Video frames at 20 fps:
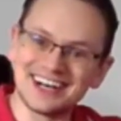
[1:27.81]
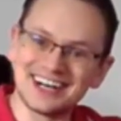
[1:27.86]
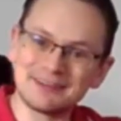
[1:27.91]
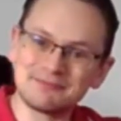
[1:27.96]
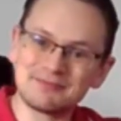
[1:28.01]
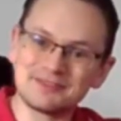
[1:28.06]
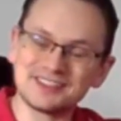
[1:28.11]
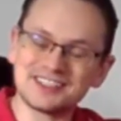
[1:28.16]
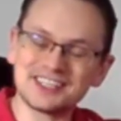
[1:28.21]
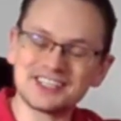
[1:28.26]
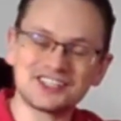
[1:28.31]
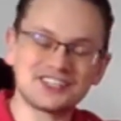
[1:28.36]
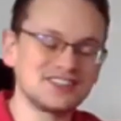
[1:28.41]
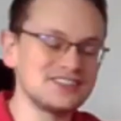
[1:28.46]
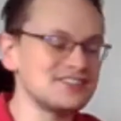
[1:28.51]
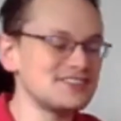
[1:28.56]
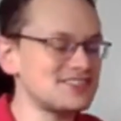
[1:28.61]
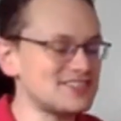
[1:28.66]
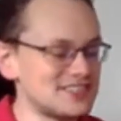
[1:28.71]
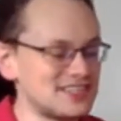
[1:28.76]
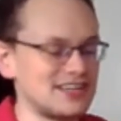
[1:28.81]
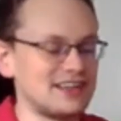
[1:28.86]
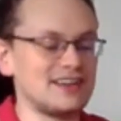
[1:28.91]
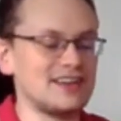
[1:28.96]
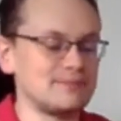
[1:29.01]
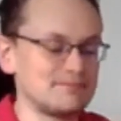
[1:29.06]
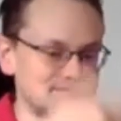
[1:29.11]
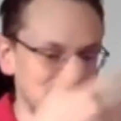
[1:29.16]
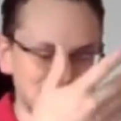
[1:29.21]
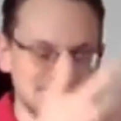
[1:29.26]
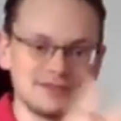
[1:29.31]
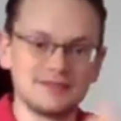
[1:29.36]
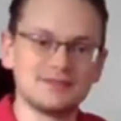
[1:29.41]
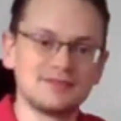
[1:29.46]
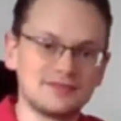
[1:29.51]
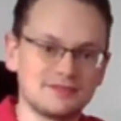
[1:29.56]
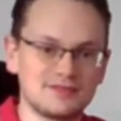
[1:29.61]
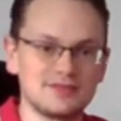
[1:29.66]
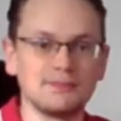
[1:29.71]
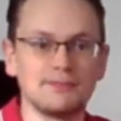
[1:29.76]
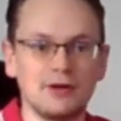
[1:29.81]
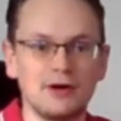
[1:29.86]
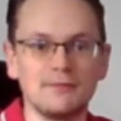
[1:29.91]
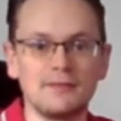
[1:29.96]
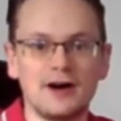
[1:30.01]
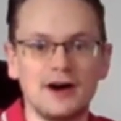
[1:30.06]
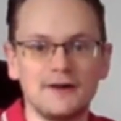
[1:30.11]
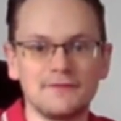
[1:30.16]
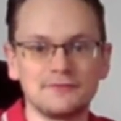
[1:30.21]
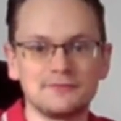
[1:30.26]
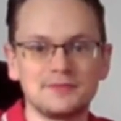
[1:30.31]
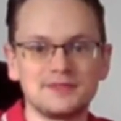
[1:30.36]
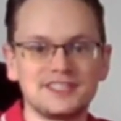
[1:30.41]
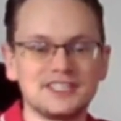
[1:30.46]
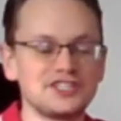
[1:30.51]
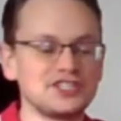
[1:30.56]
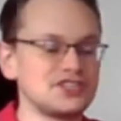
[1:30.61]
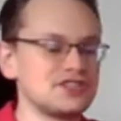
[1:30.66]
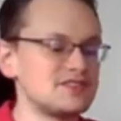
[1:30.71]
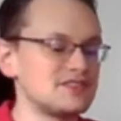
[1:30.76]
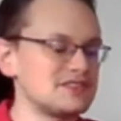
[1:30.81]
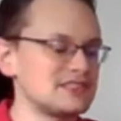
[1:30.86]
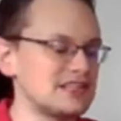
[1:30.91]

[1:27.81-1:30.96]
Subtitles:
positions, the bottom half of positions,